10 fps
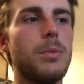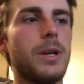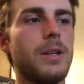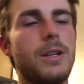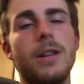
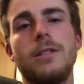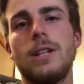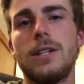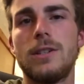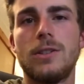But
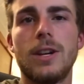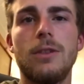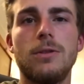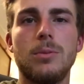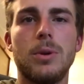nonetheless, this
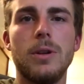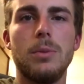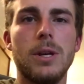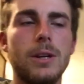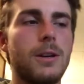guy was a pretty
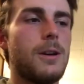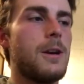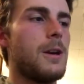pink.